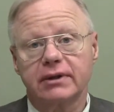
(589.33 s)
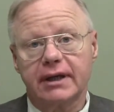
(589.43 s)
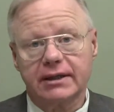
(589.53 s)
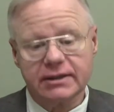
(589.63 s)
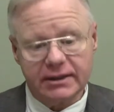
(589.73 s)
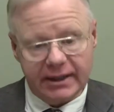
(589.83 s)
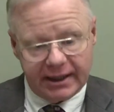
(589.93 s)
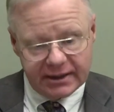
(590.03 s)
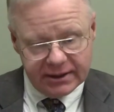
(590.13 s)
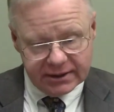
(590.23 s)
the
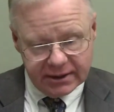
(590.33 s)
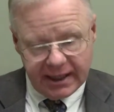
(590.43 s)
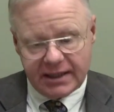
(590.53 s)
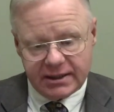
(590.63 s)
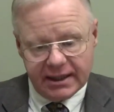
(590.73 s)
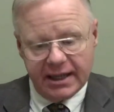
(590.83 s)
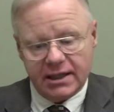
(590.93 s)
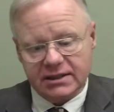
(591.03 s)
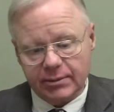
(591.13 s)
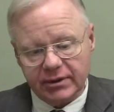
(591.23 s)

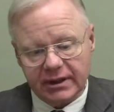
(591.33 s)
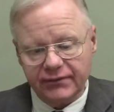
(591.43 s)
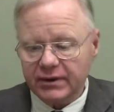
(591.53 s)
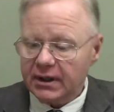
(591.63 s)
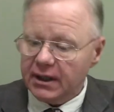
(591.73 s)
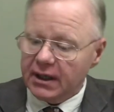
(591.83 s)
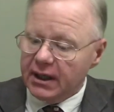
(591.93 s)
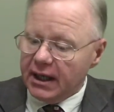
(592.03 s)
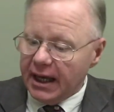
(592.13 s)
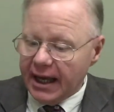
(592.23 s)
1880s, I believe,
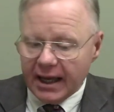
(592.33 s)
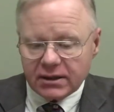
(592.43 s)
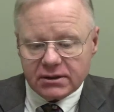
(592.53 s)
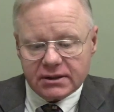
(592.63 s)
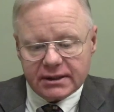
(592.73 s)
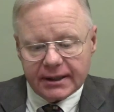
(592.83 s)
and